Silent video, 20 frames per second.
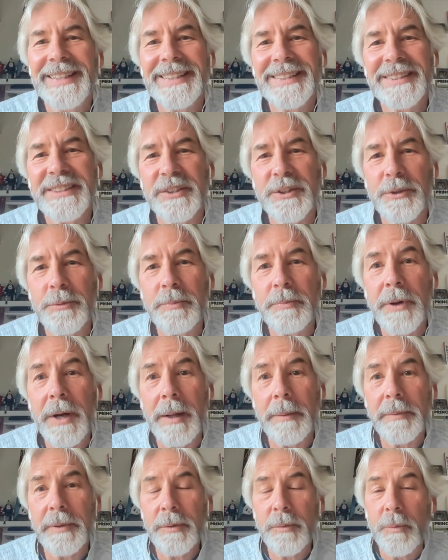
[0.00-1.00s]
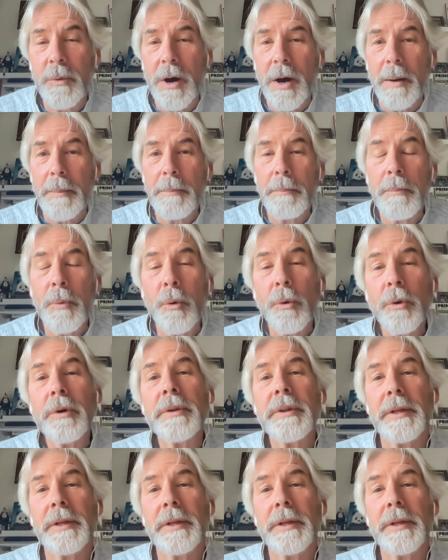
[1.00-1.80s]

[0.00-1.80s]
So you probably want more